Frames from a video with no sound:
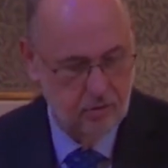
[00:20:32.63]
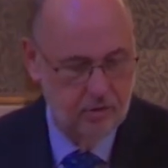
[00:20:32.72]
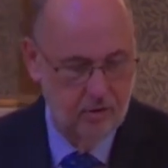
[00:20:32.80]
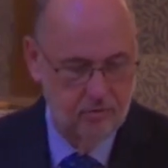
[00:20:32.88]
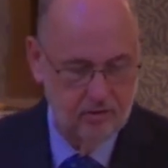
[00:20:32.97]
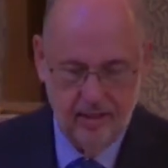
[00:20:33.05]

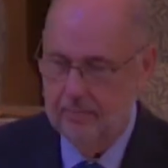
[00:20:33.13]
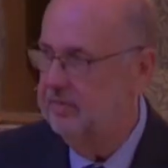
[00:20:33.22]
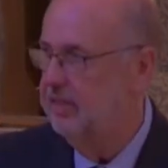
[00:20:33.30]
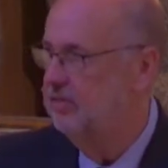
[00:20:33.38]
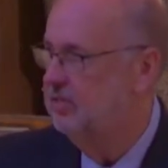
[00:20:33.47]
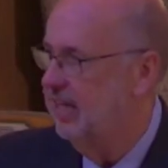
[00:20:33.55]
those
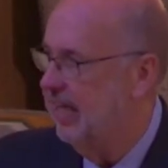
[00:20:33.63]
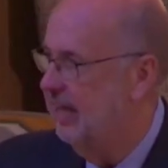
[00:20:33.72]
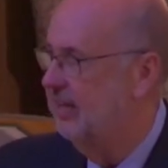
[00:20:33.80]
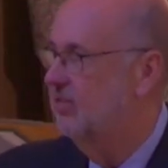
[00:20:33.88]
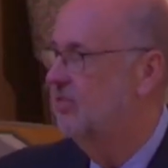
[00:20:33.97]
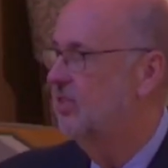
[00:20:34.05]
empty
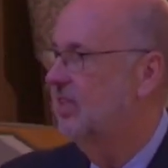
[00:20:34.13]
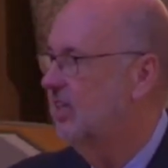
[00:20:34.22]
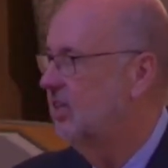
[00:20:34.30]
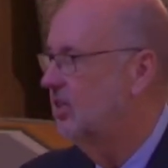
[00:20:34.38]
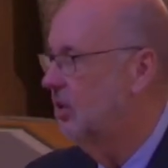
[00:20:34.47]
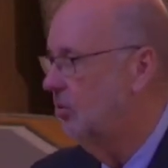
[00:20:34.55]
stands
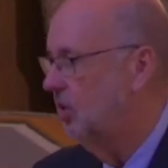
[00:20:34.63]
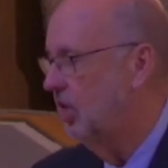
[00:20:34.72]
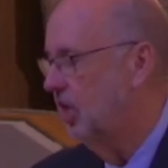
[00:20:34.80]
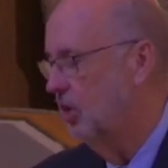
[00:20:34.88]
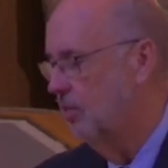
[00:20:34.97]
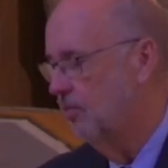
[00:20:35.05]
in Tokyo.